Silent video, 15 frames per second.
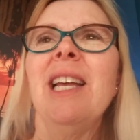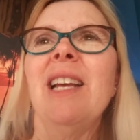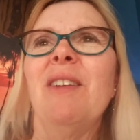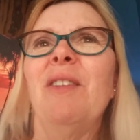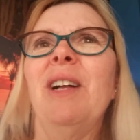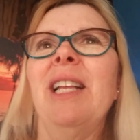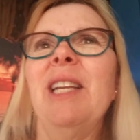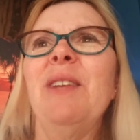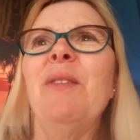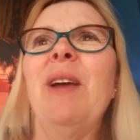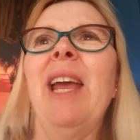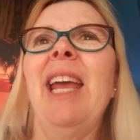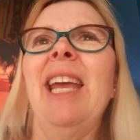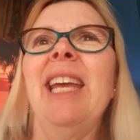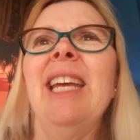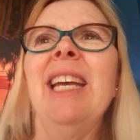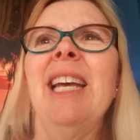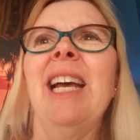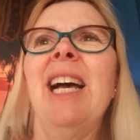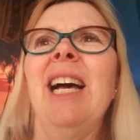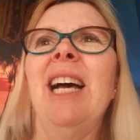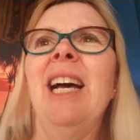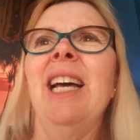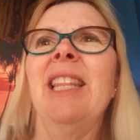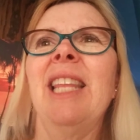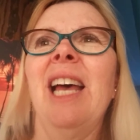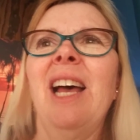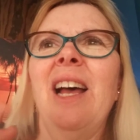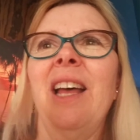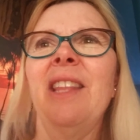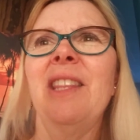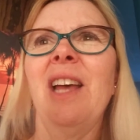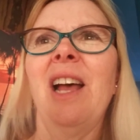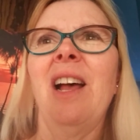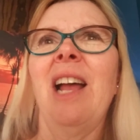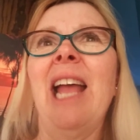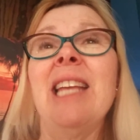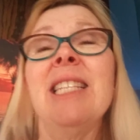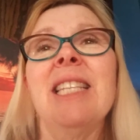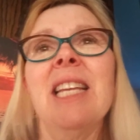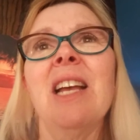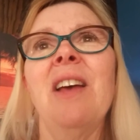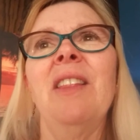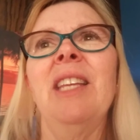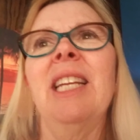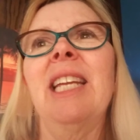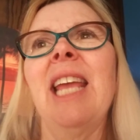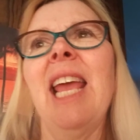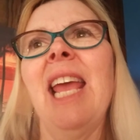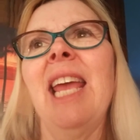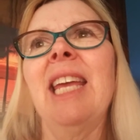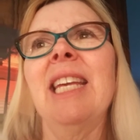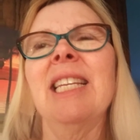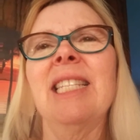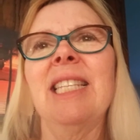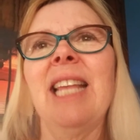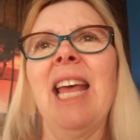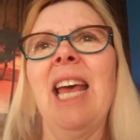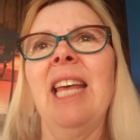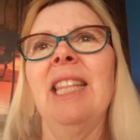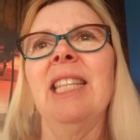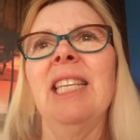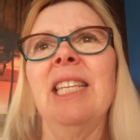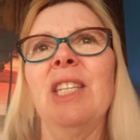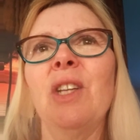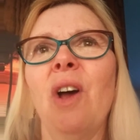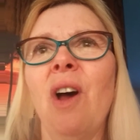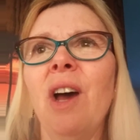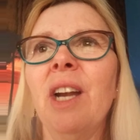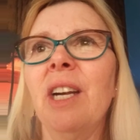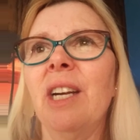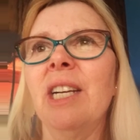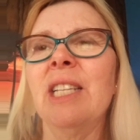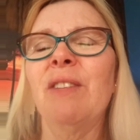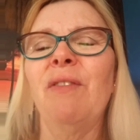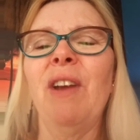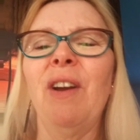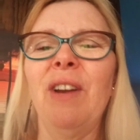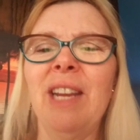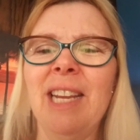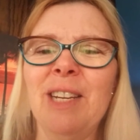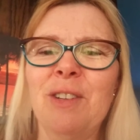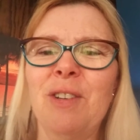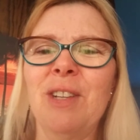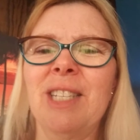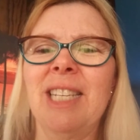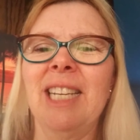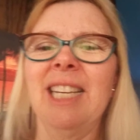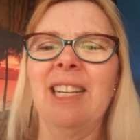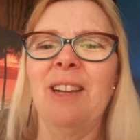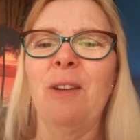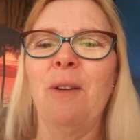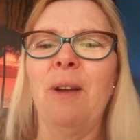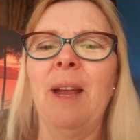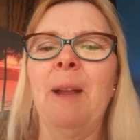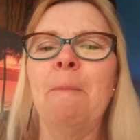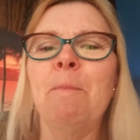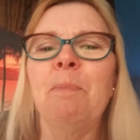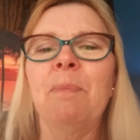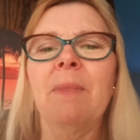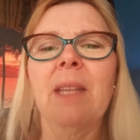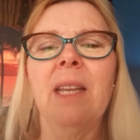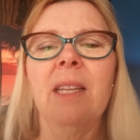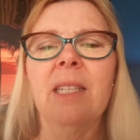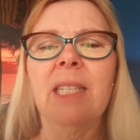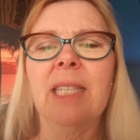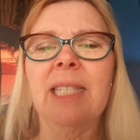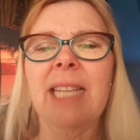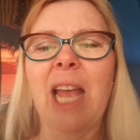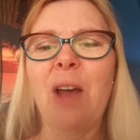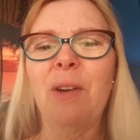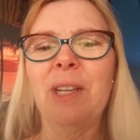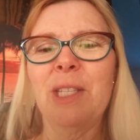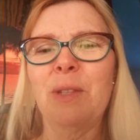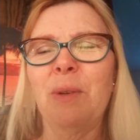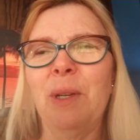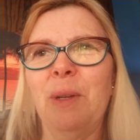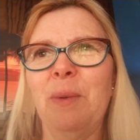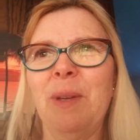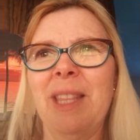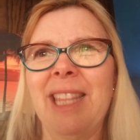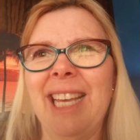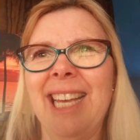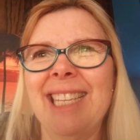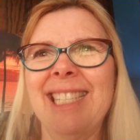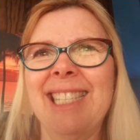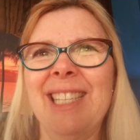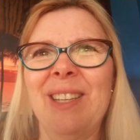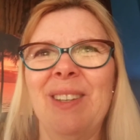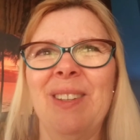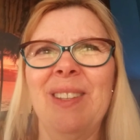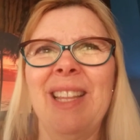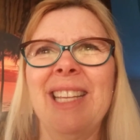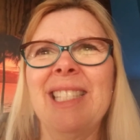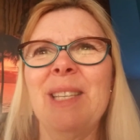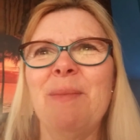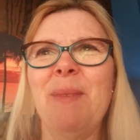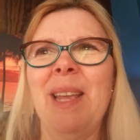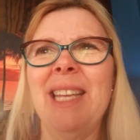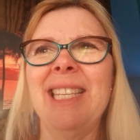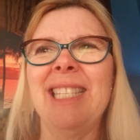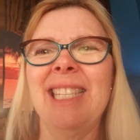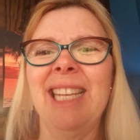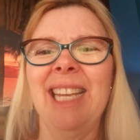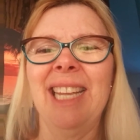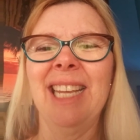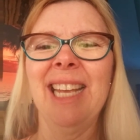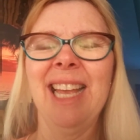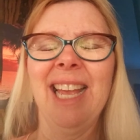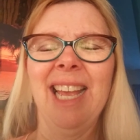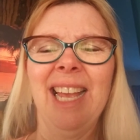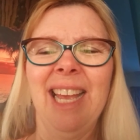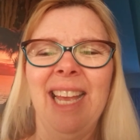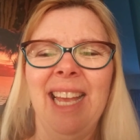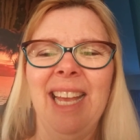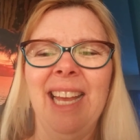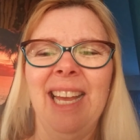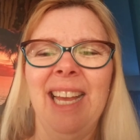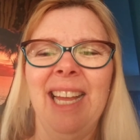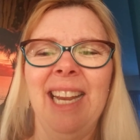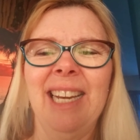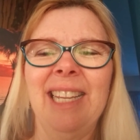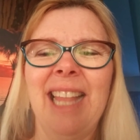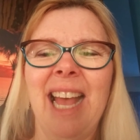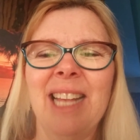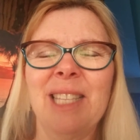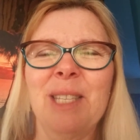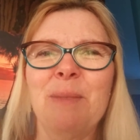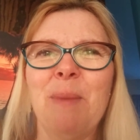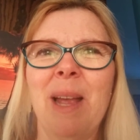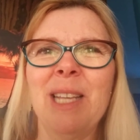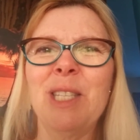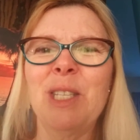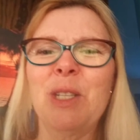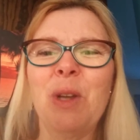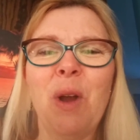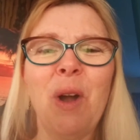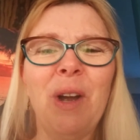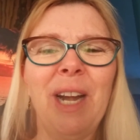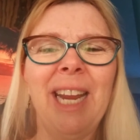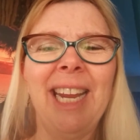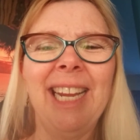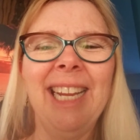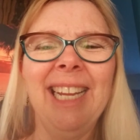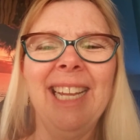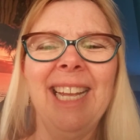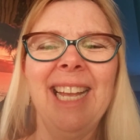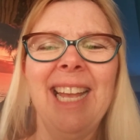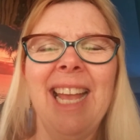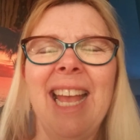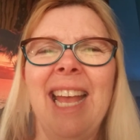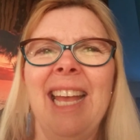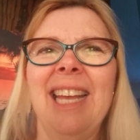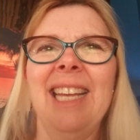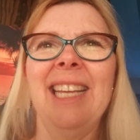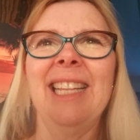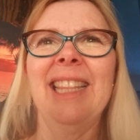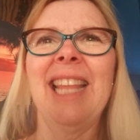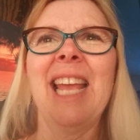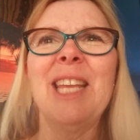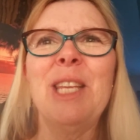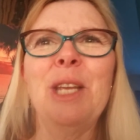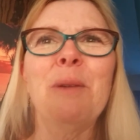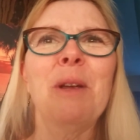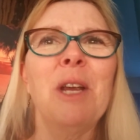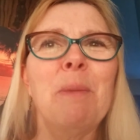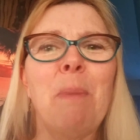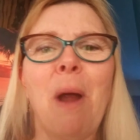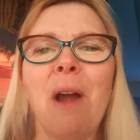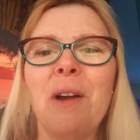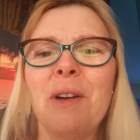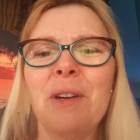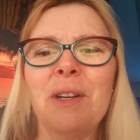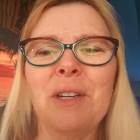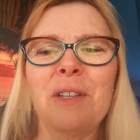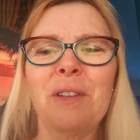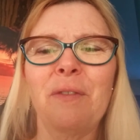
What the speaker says: Well, anyway, the icing on the cake is that the daughter is very interested in going to Scout Israel with us. So that's amazing. And that's my story. And thank you, partners,